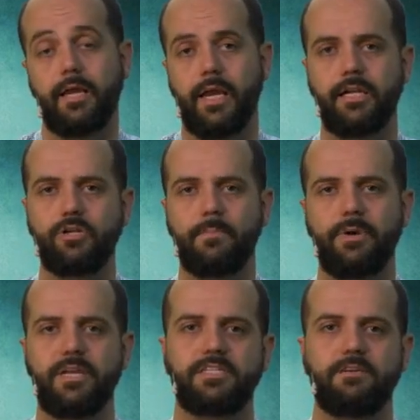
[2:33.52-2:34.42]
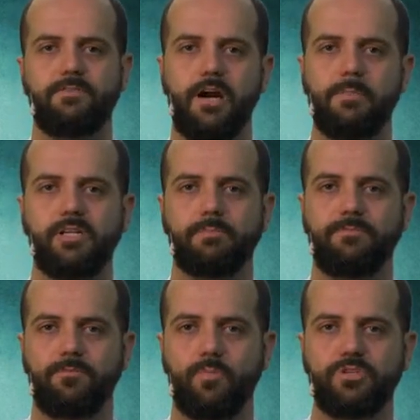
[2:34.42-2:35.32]
And it compares the environmental
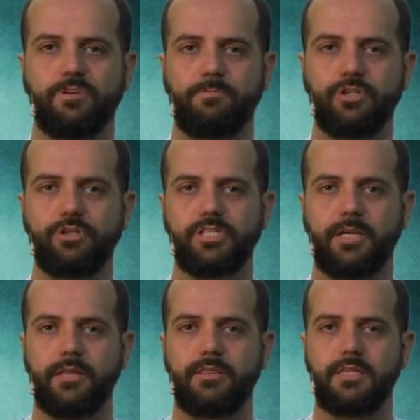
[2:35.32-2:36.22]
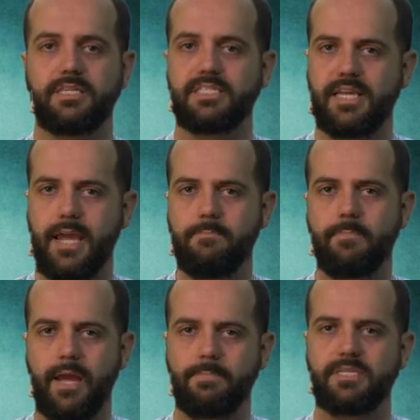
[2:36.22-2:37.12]
performance of producing the same
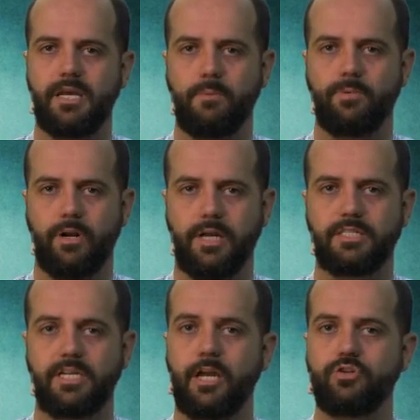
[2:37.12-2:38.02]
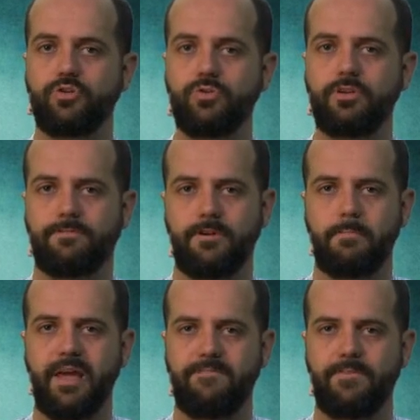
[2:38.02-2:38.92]
paper towel products at 2
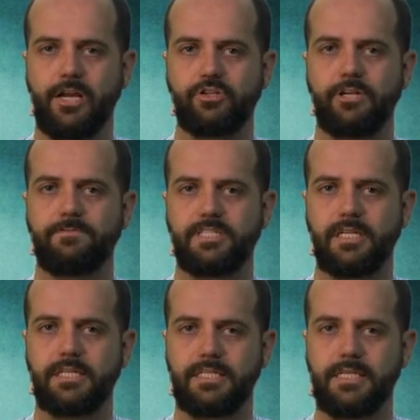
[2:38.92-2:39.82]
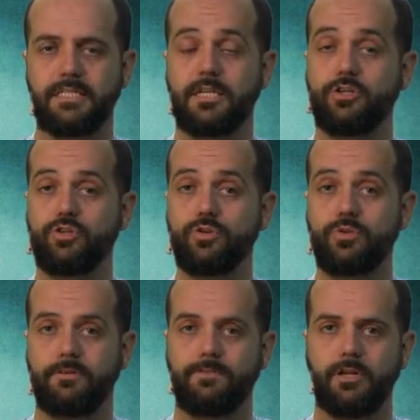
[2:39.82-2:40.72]
different manufacturing facilities in 2
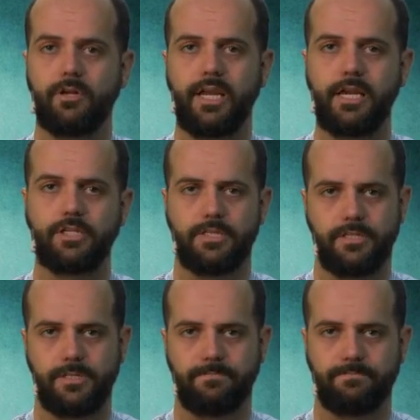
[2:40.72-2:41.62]
different locations.